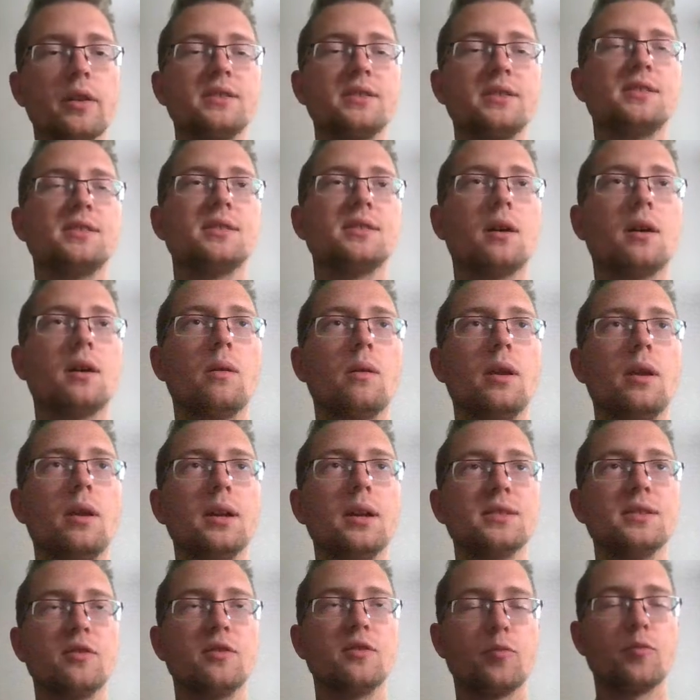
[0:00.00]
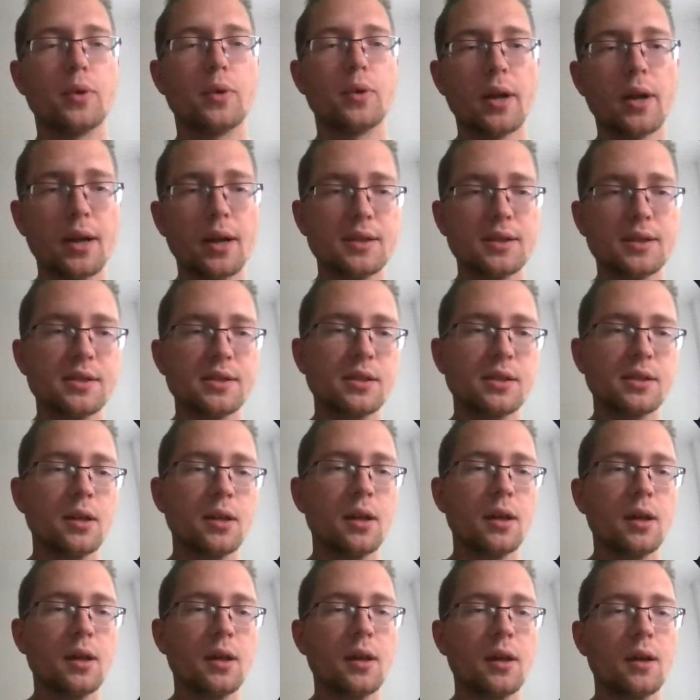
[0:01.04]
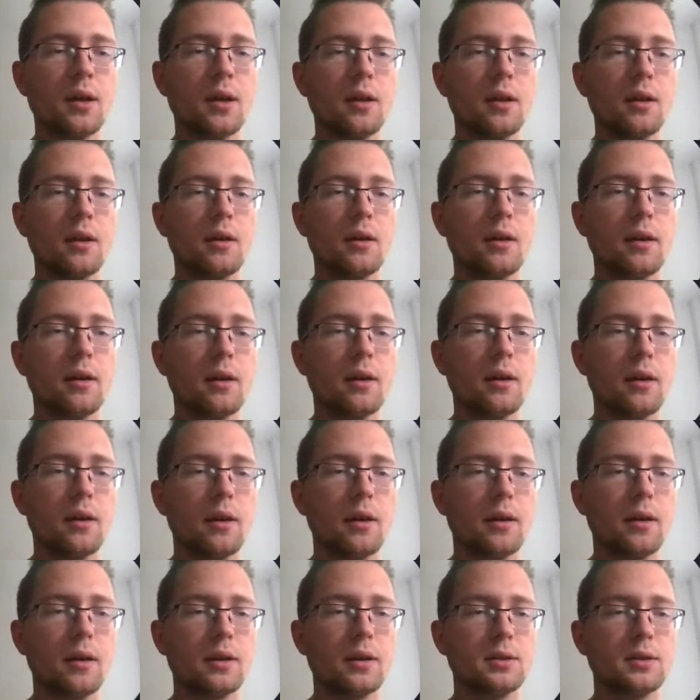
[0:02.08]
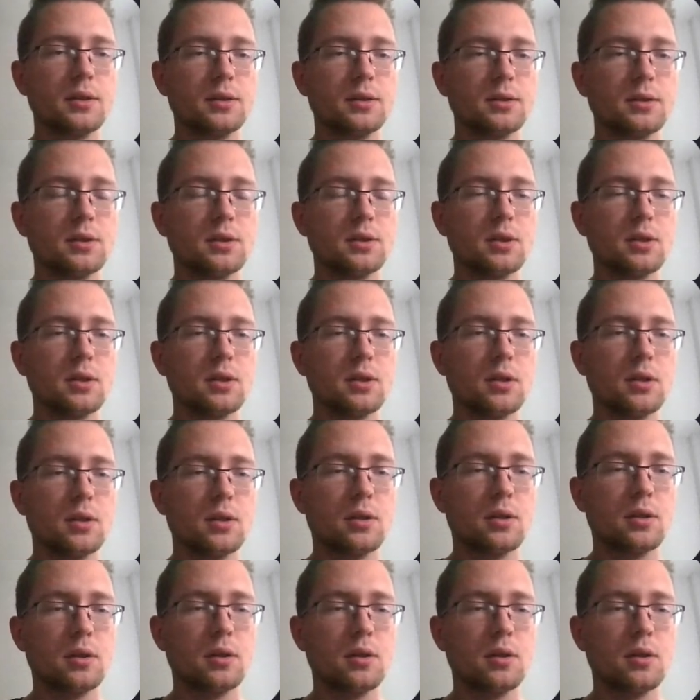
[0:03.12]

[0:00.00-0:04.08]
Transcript: So this is our list of products, and